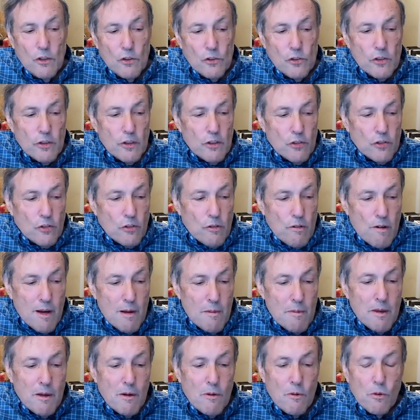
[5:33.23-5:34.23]
So the
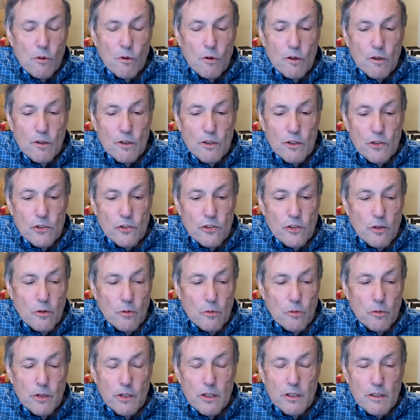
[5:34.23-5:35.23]
streaming wars are
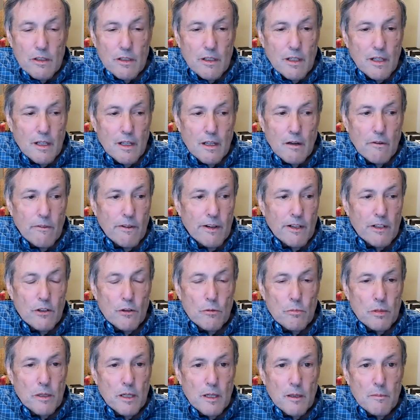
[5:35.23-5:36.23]
really going
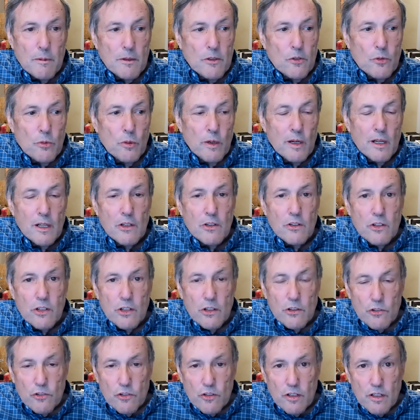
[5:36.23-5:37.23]
to be between
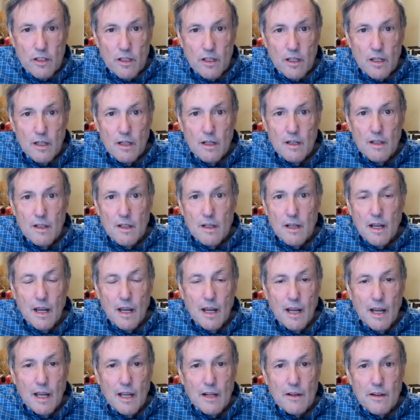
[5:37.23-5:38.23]
Disney
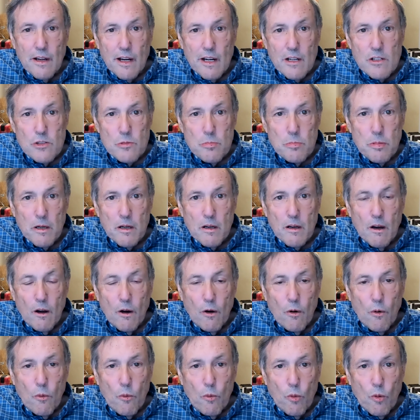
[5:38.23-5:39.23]
and
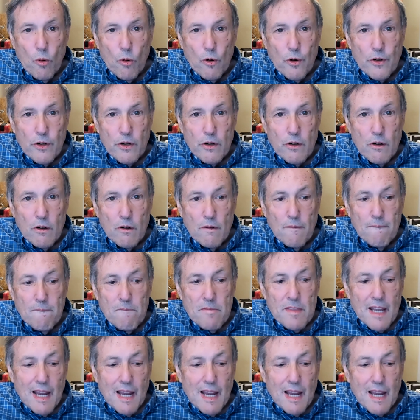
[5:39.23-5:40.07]
HBO Warner.